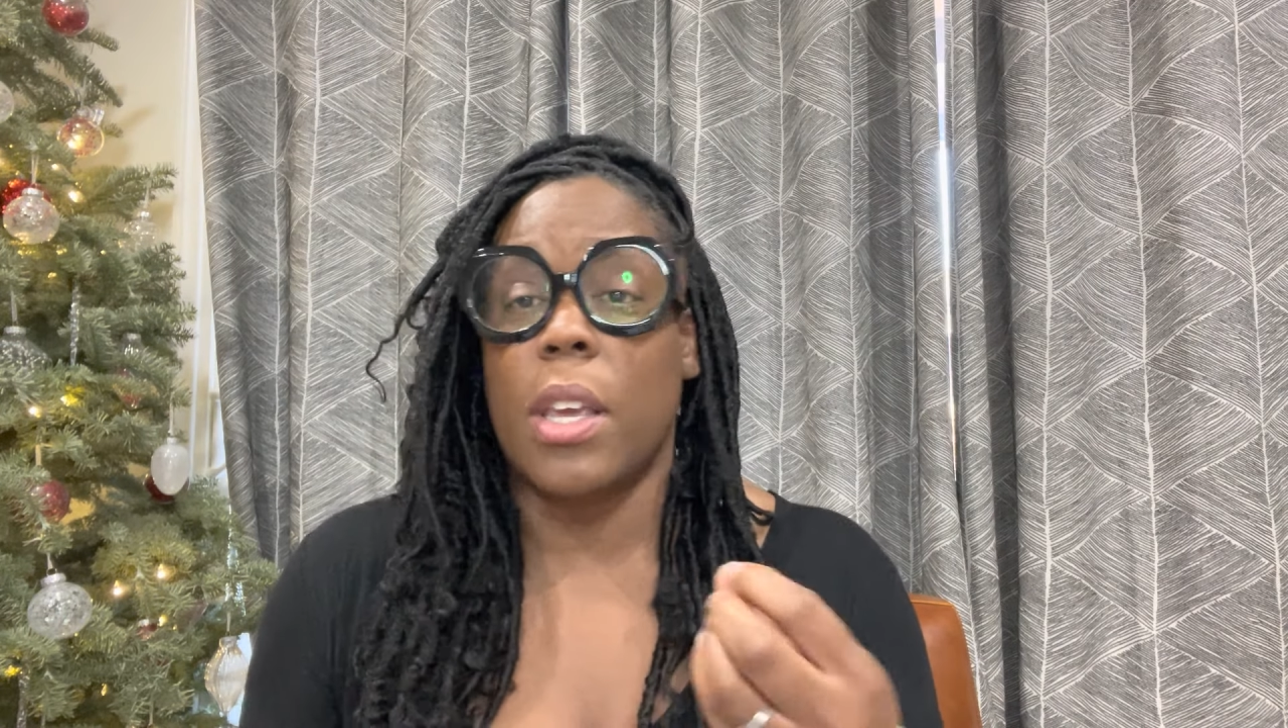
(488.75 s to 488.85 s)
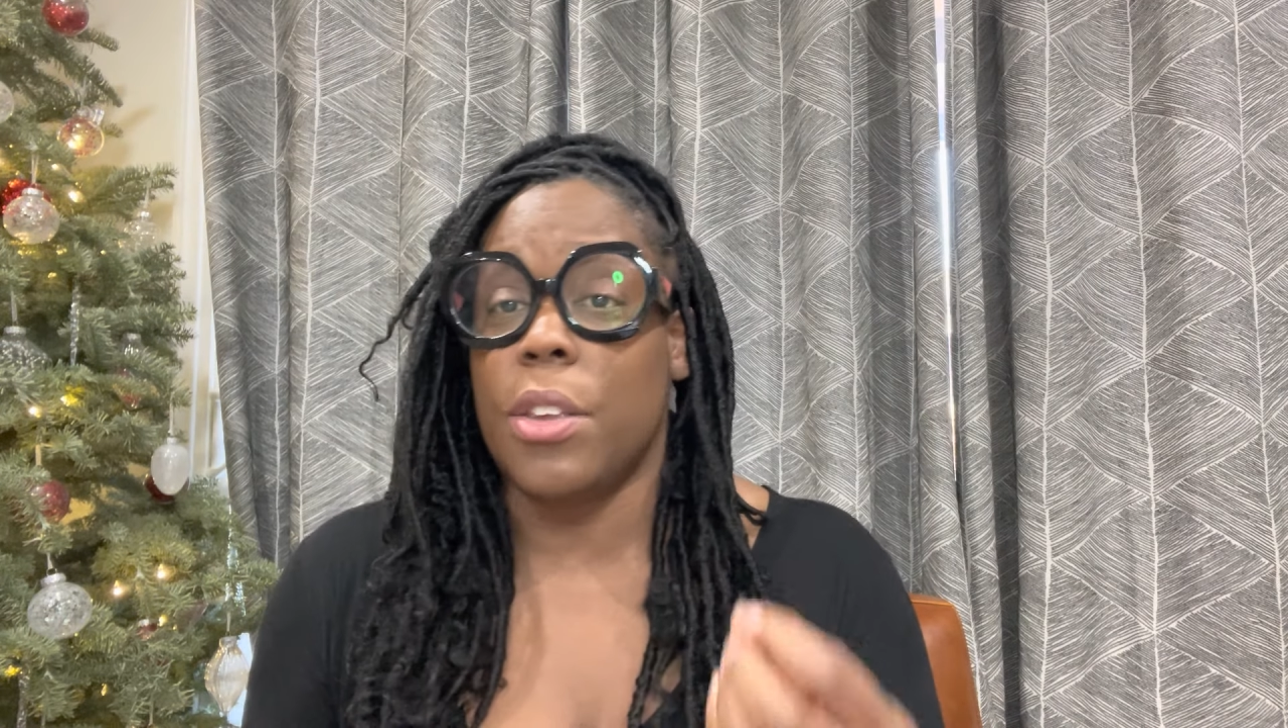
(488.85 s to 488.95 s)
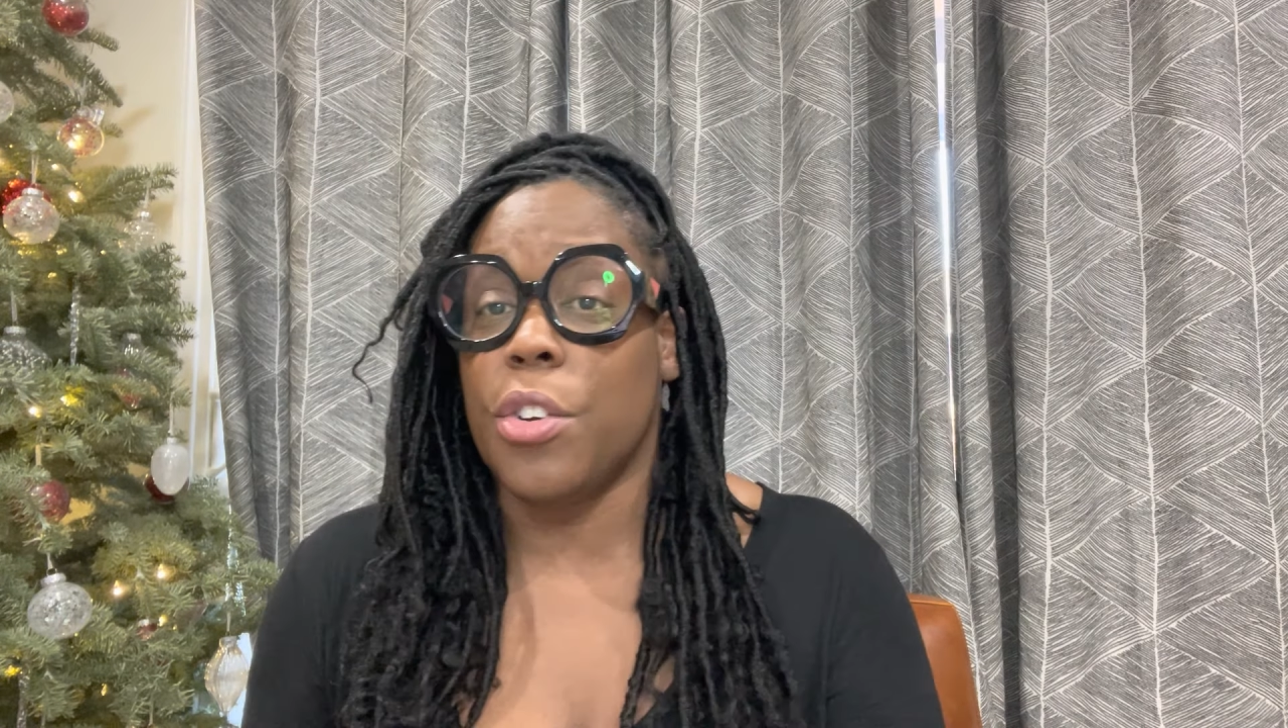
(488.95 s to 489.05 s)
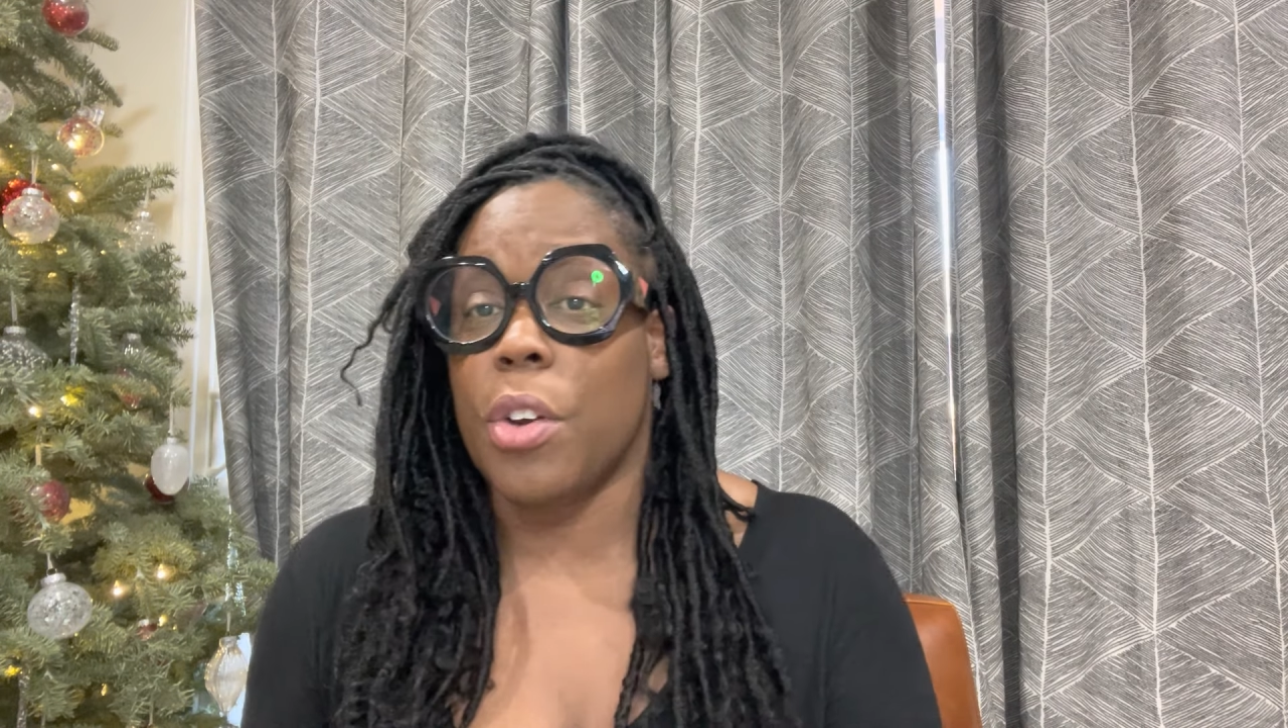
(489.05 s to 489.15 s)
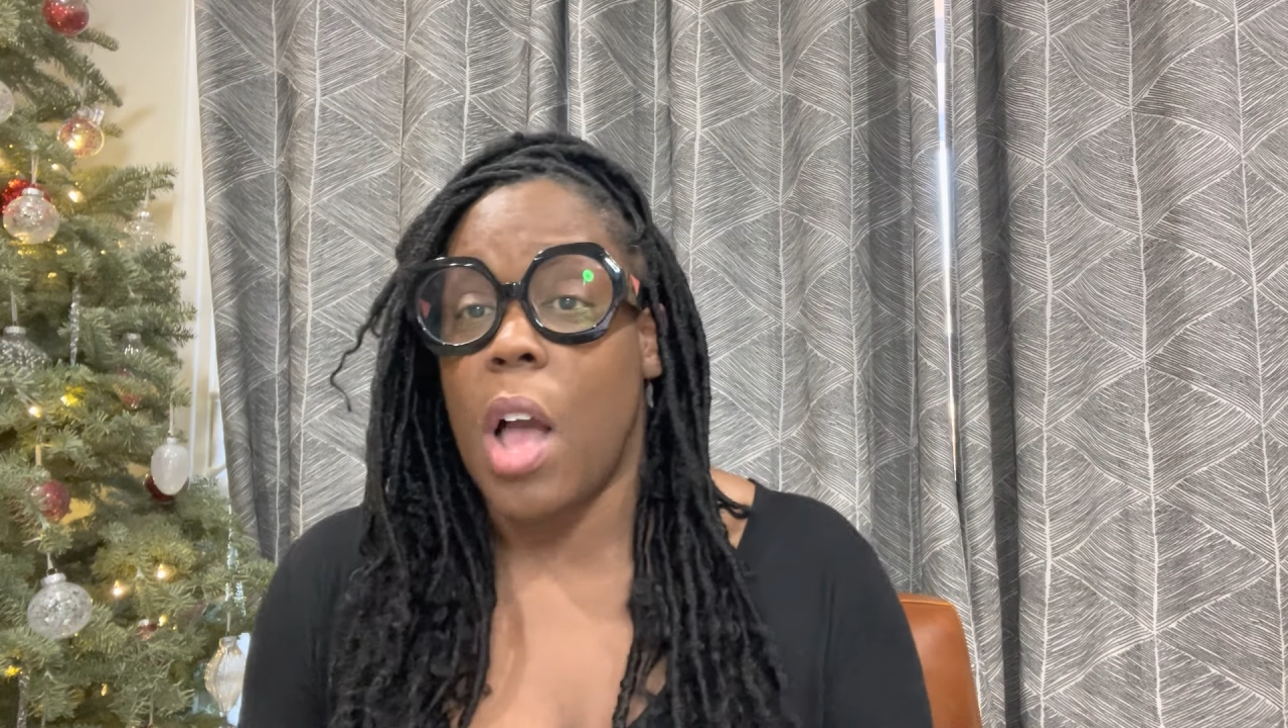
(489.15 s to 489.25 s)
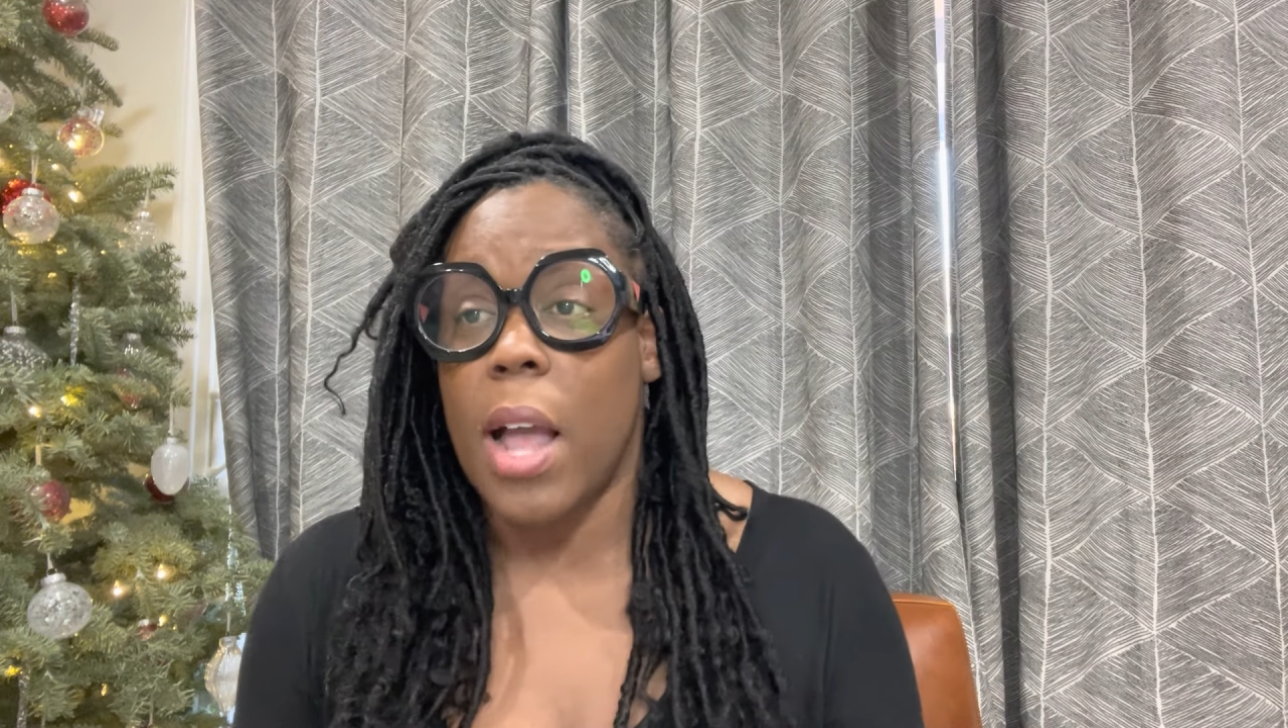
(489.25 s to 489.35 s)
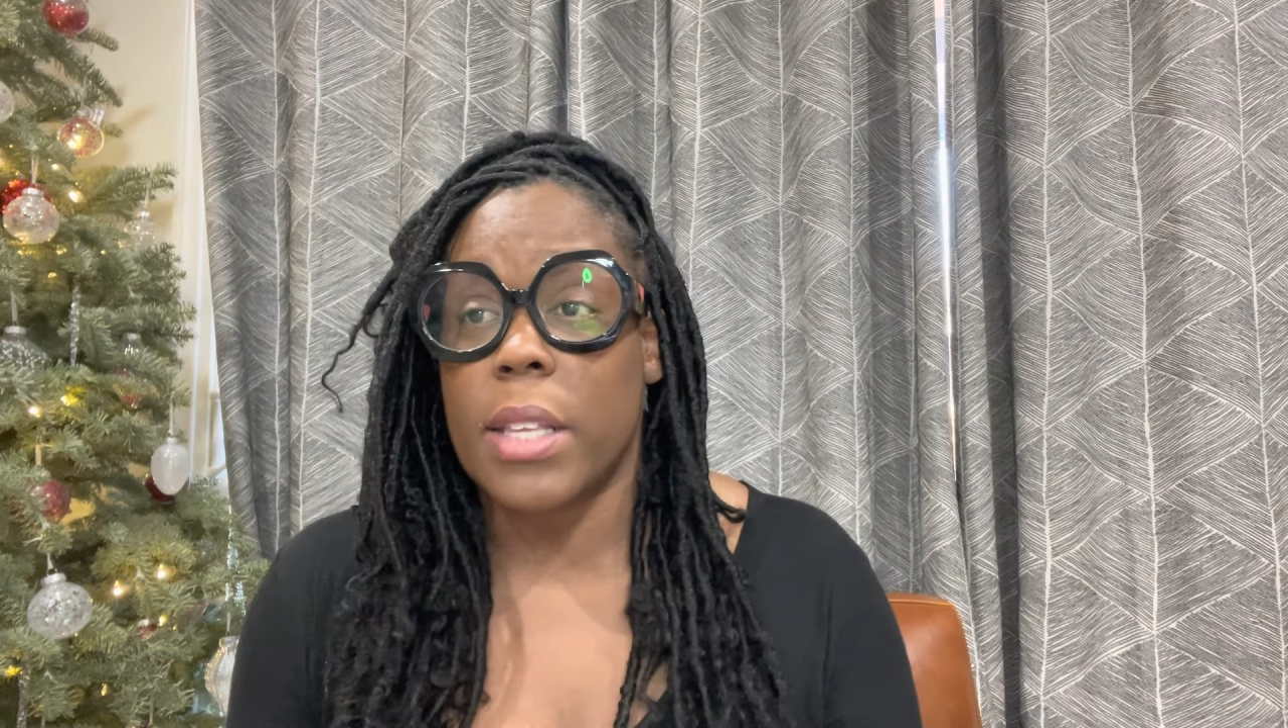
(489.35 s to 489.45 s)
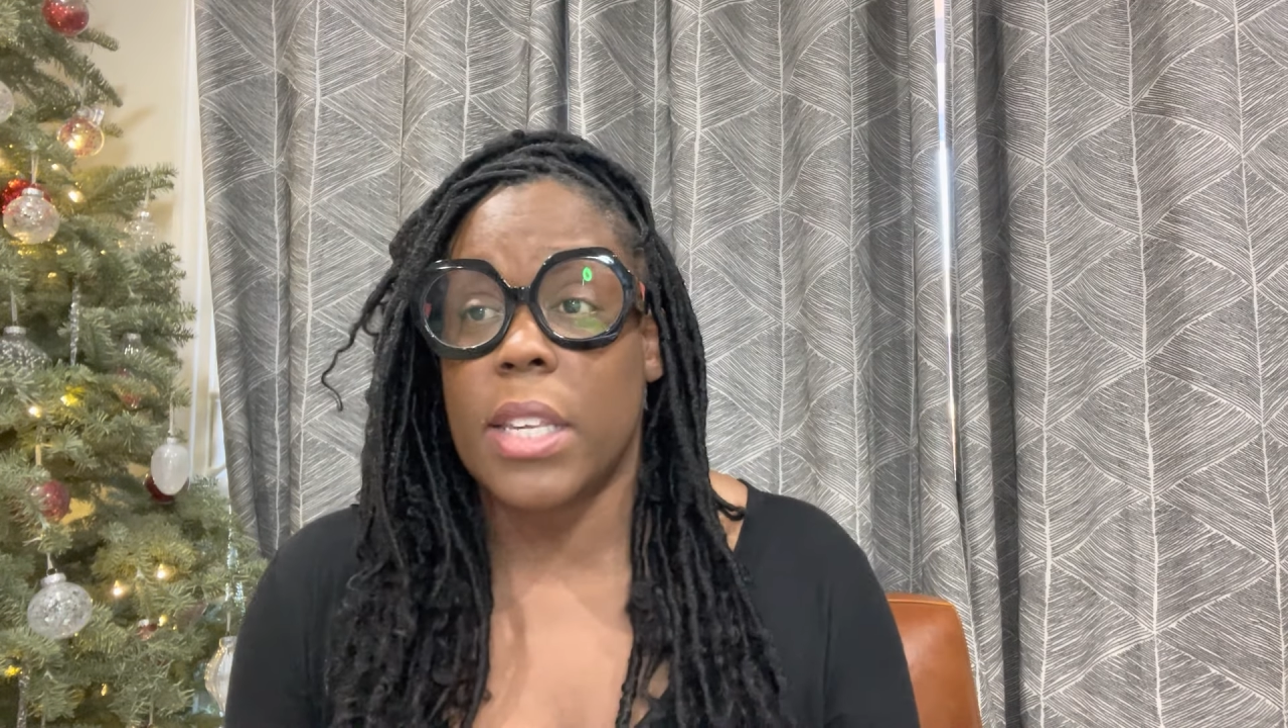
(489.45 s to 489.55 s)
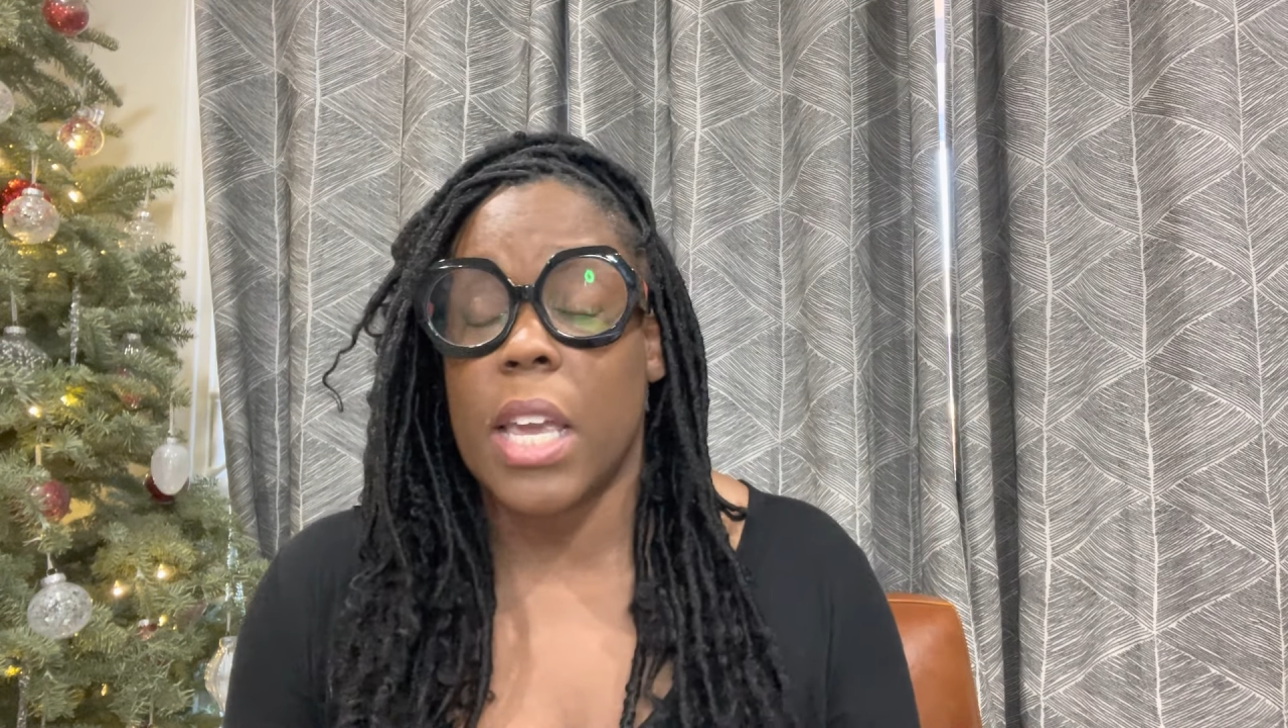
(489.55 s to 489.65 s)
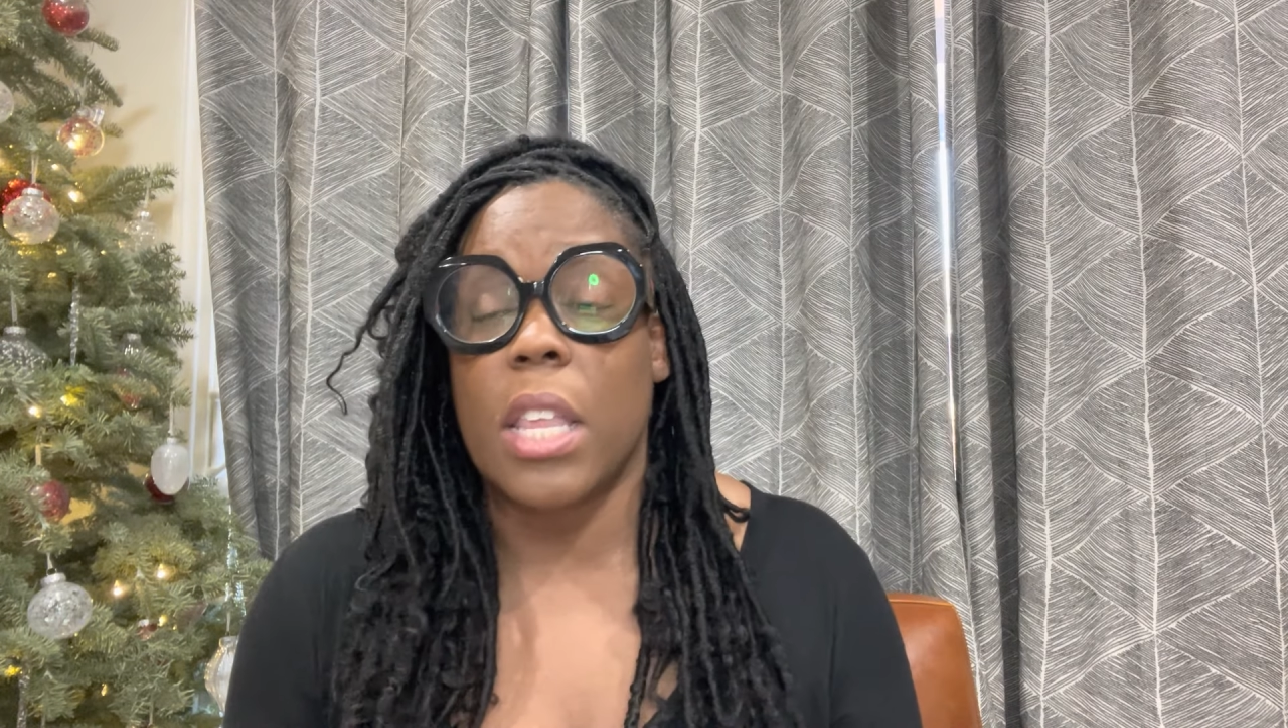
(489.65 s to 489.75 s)
in your
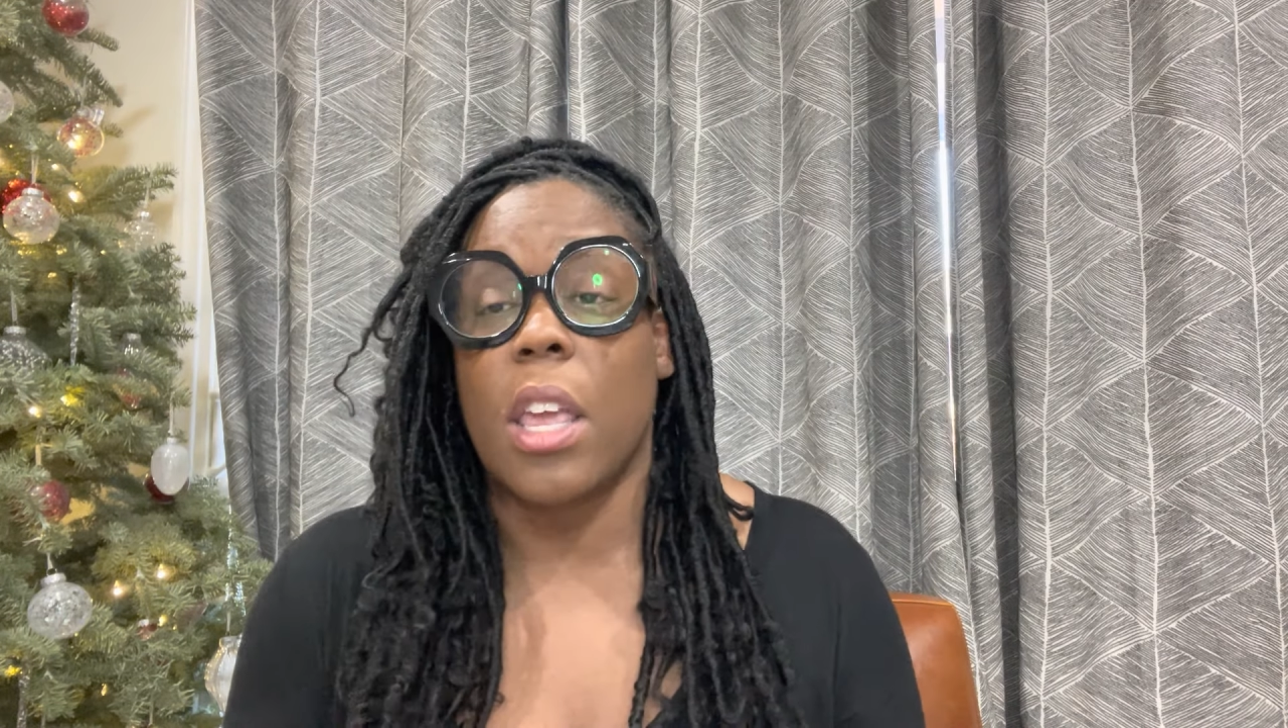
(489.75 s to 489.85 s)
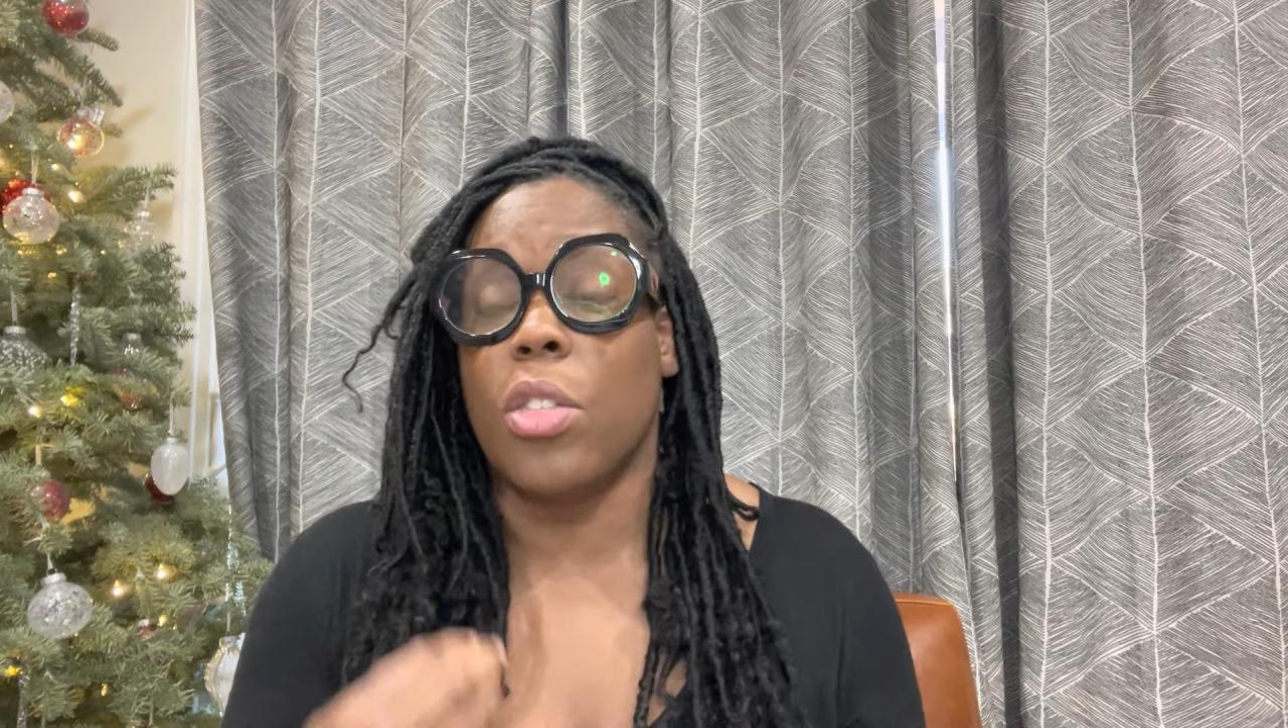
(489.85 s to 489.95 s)
content,